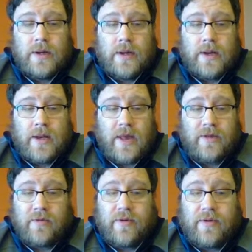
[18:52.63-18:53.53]
and as
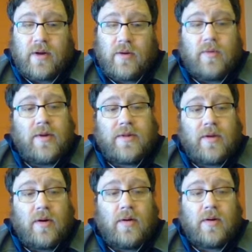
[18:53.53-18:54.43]
a result, we
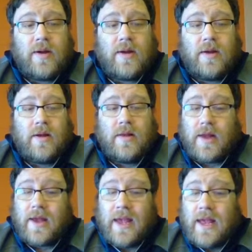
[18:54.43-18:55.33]
saw the
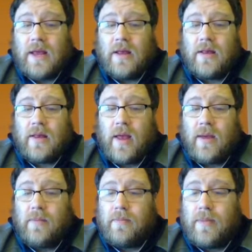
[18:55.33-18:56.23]
kings
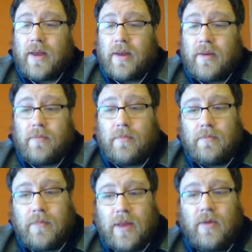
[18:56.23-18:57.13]

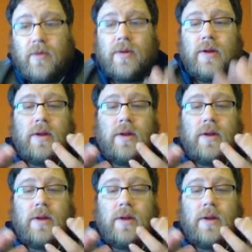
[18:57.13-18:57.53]
build